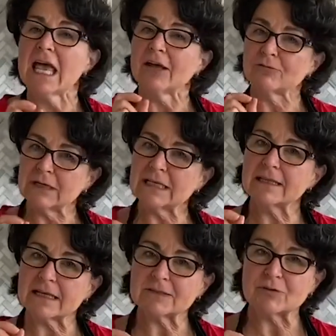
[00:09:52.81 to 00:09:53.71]
And really
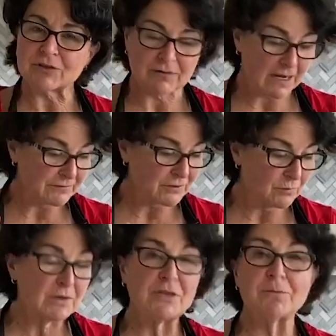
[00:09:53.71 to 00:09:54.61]
that's what you're after.
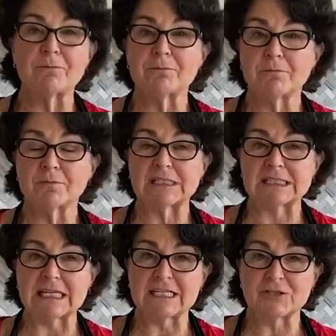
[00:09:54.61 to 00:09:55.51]
When you
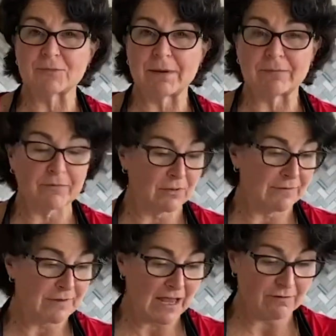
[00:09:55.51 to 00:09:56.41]
slice your pepperoni,
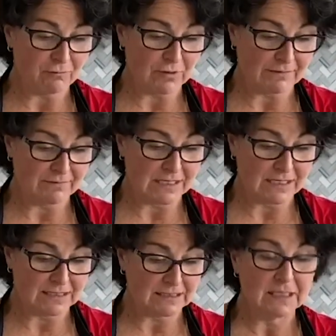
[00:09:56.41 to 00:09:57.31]
if you have one of
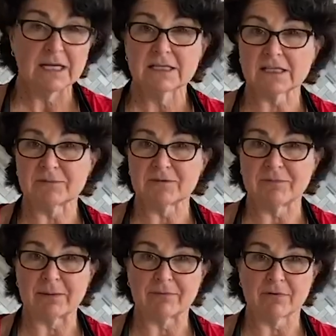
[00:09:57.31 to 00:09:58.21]
these types of
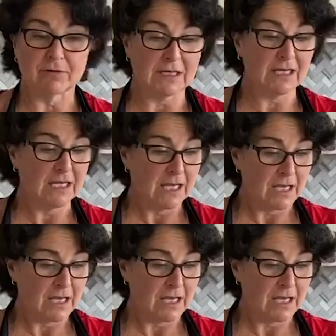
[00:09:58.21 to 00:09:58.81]
pepperoni,